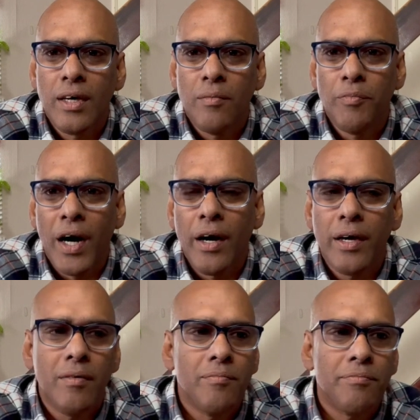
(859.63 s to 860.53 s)

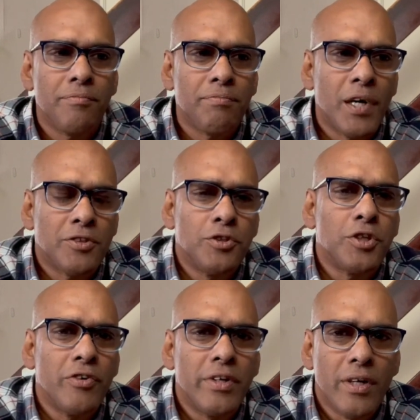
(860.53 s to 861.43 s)
by Pastor
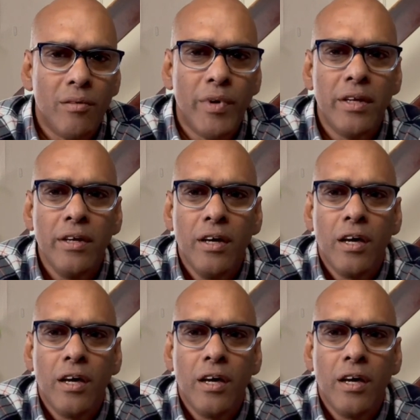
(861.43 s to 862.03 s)
Jerry Durman